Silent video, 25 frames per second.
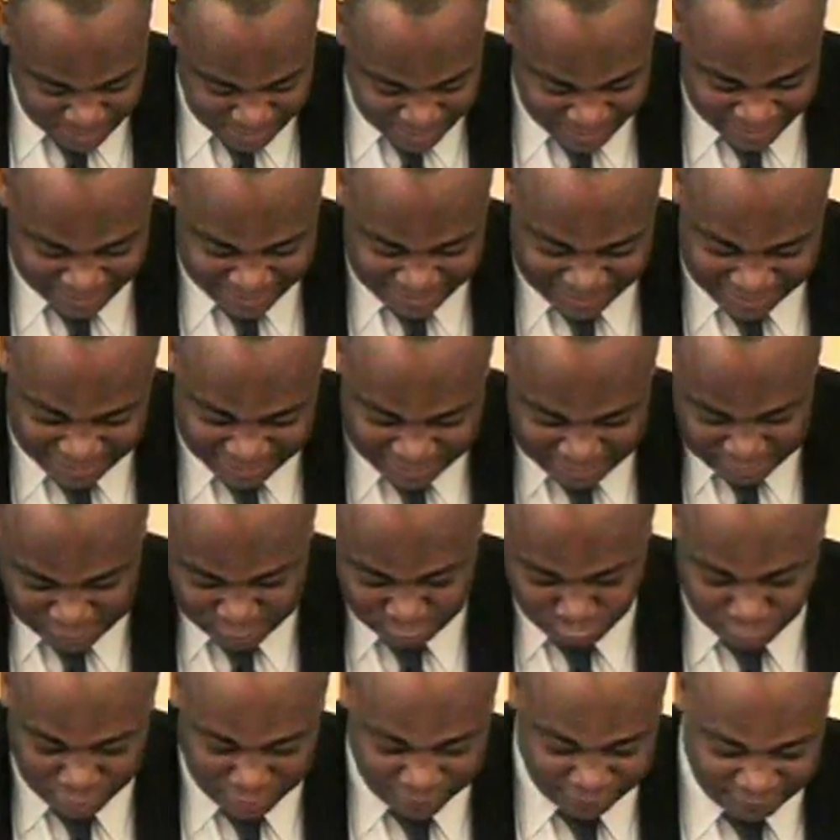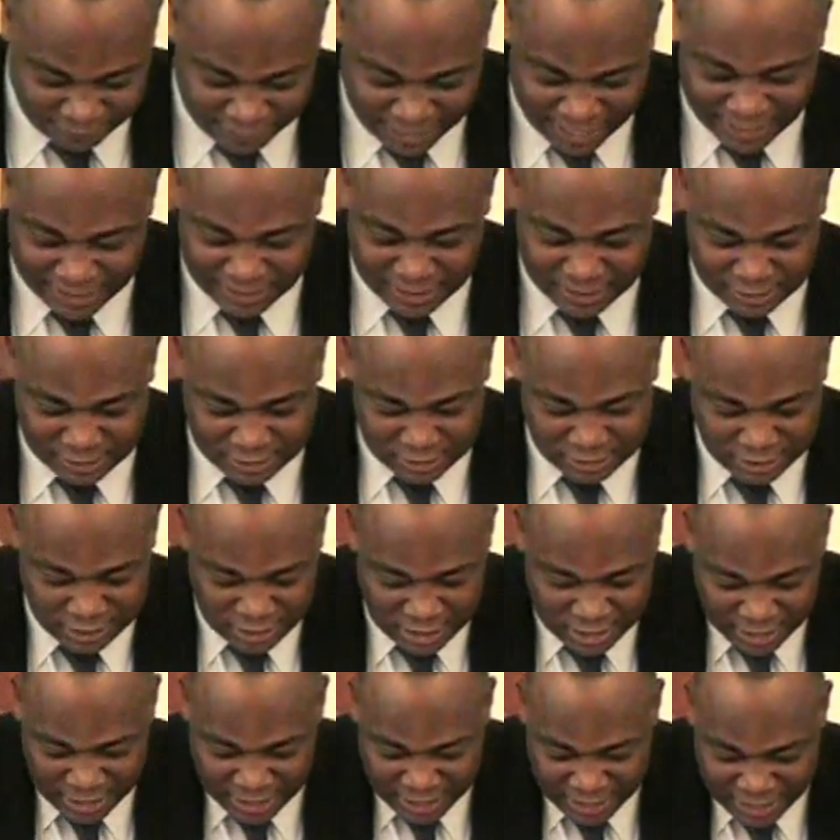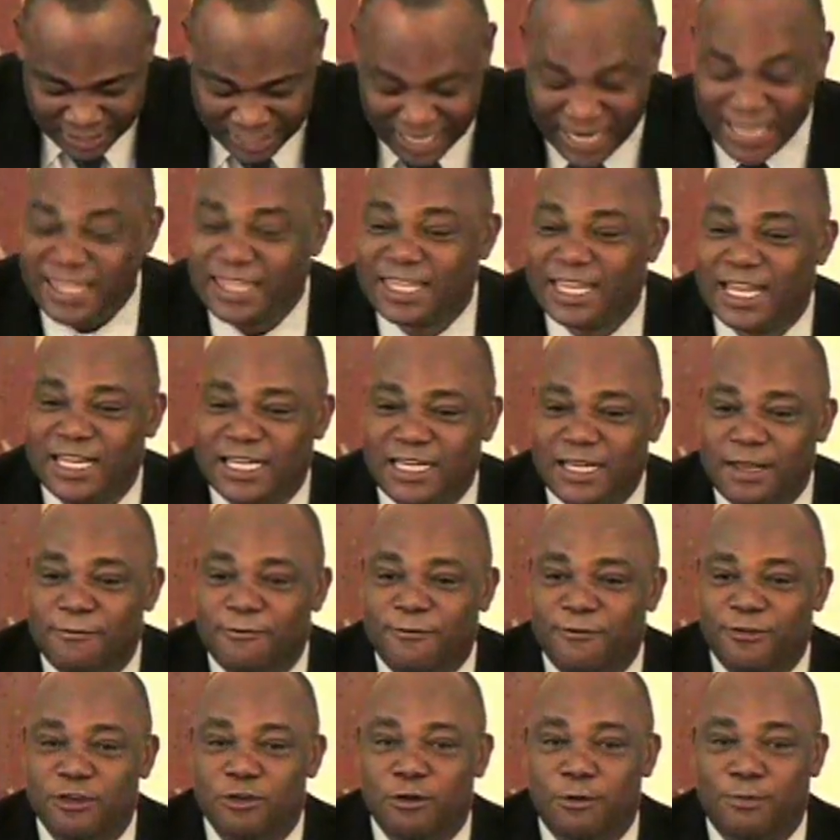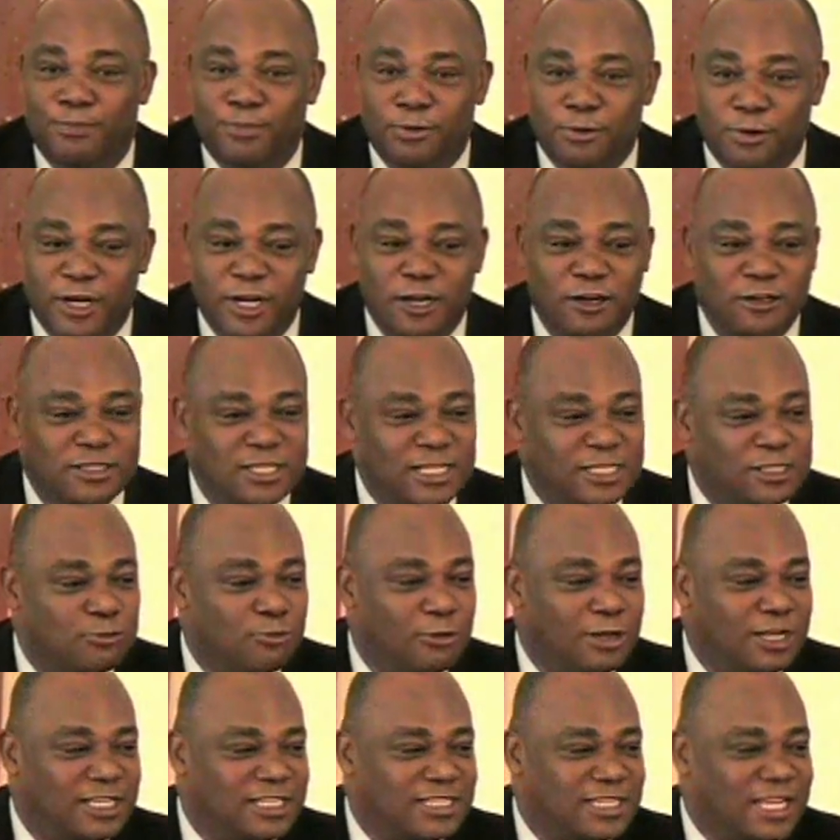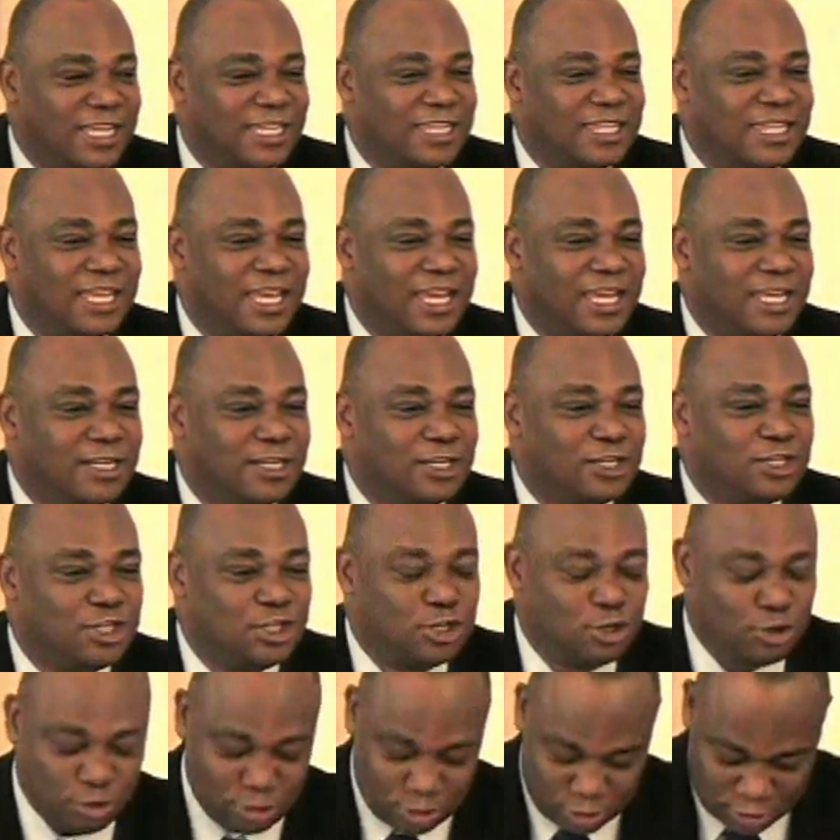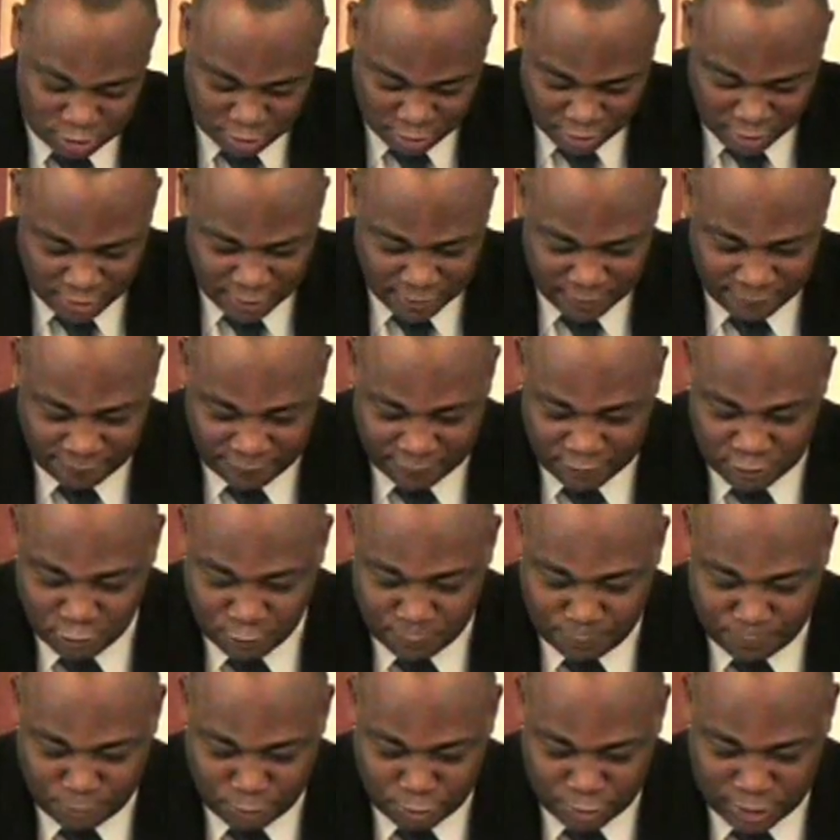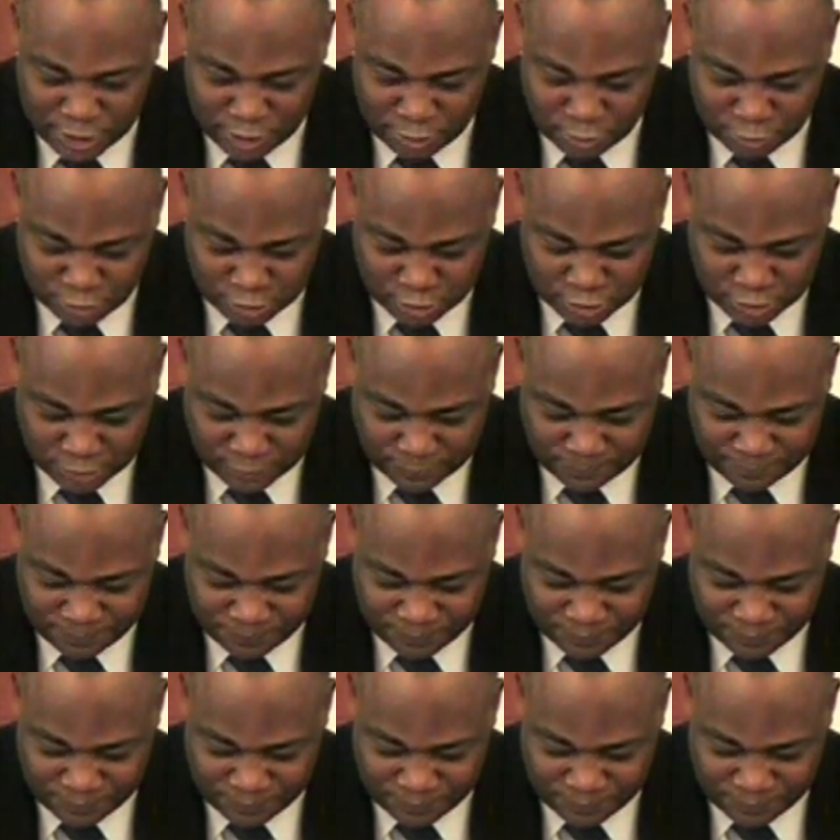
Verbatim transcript: I thank his wife, Agnes, and I thank them for your prayers as well as I thank the church for your prayers.